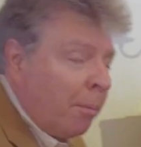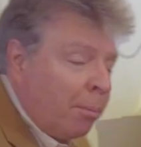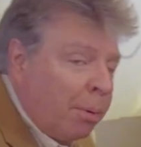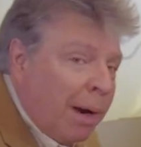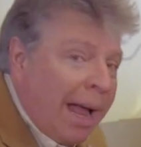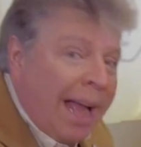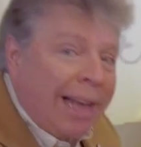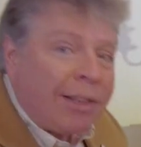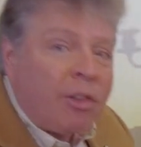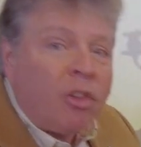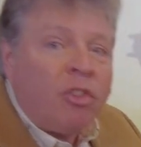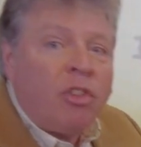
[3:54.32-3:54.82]

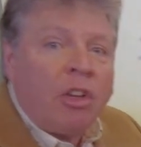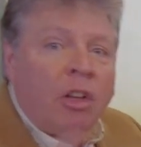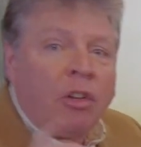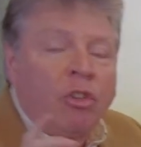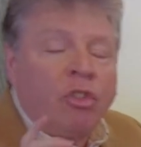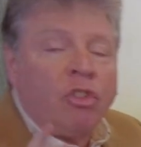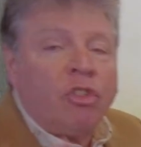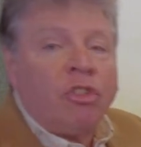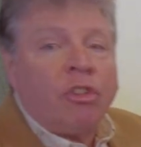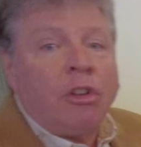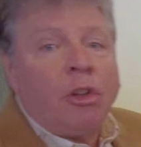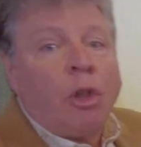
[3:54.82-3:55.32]
Practicing
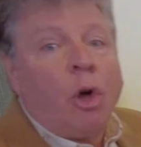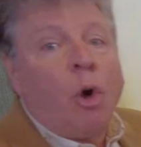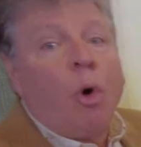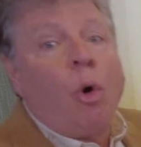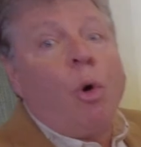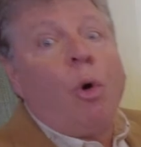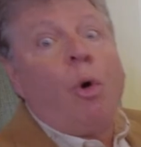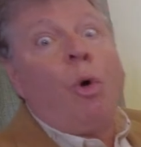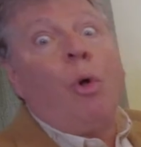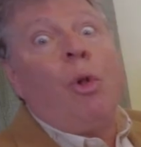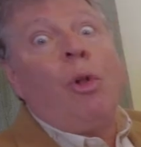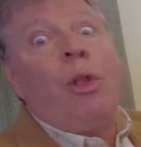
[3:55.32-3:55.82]

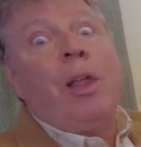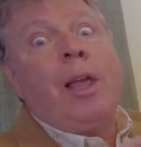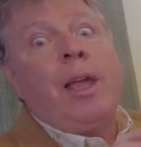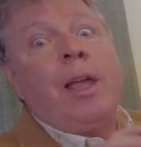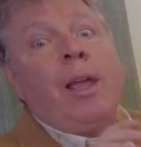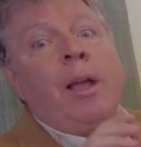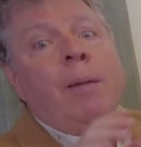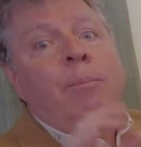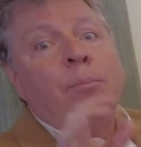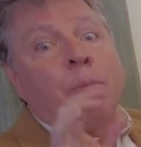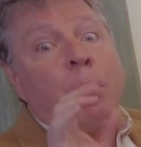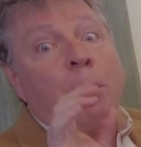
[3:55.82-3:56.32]

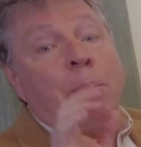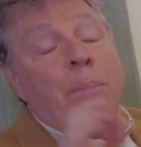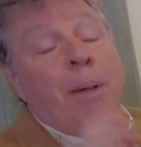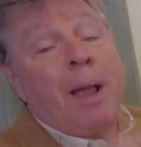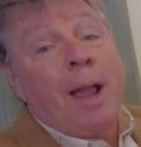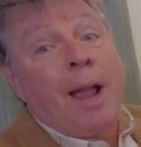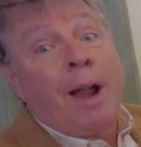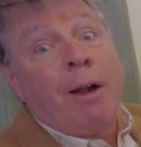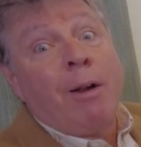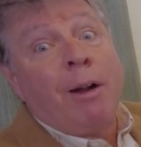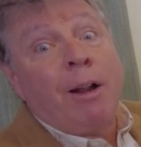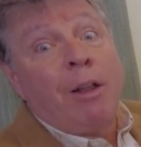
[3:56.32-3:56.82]
slowly,
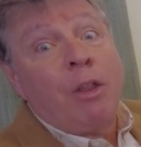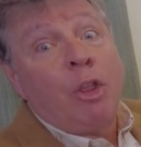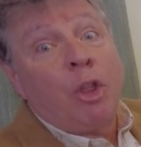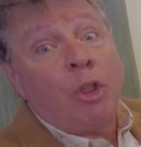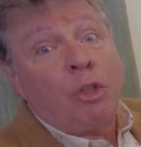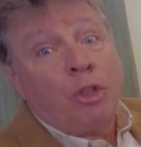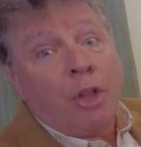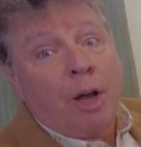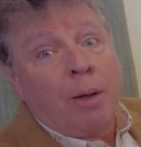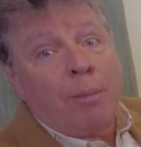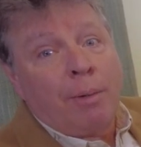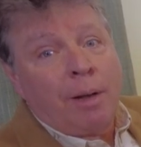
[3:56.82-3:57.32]
preparing the
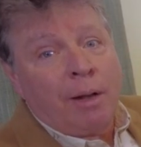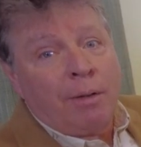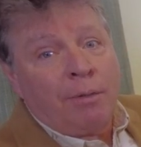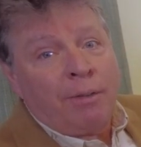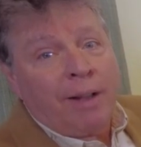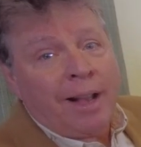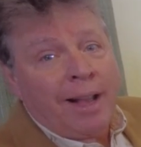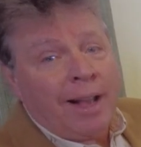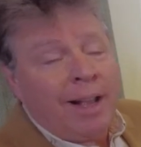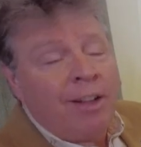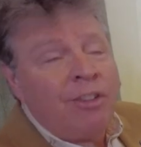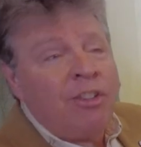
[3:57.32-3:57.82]
thumb in
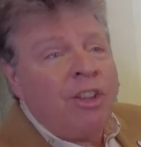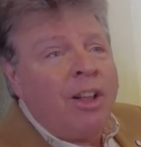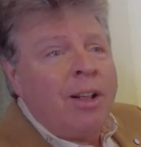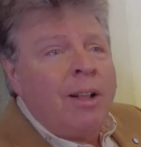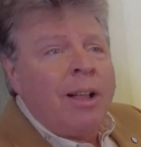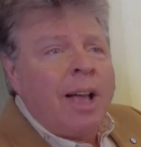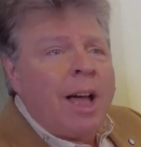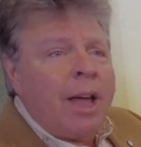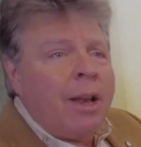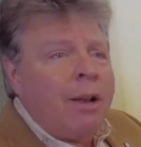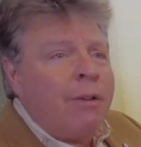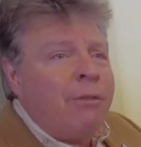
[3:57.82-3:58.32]
advance,
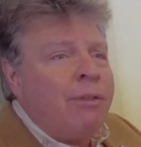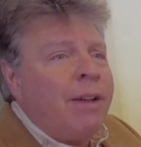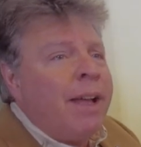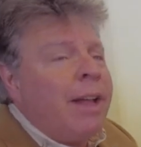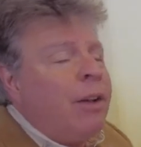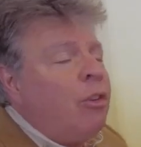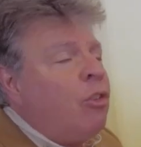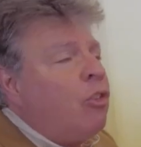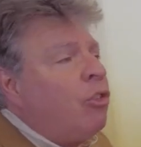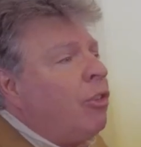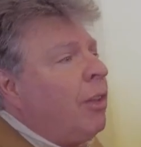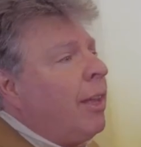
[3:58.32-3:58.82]
and
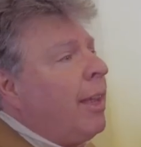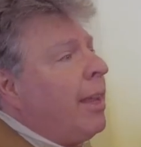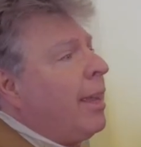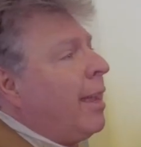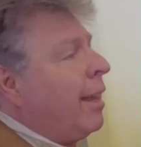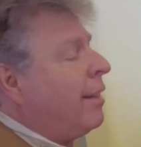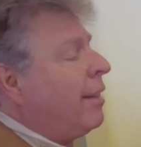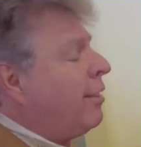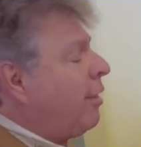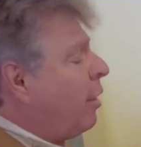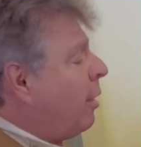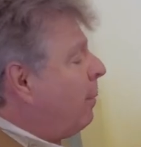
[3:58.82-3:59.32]
eventually
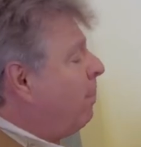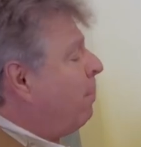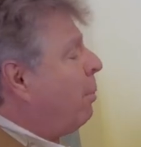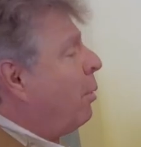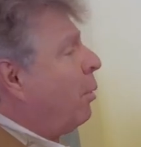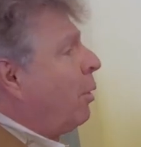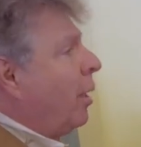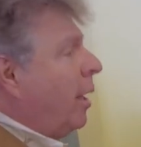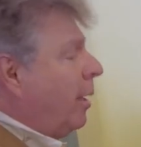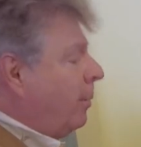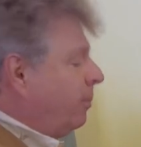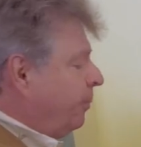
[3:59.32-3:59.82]
get to the
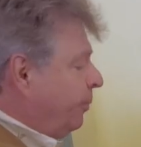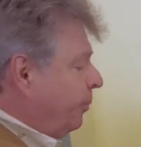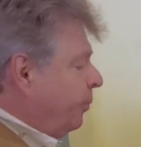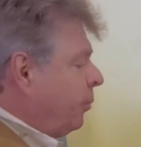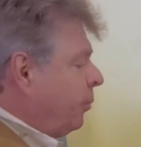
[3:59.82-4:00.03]
point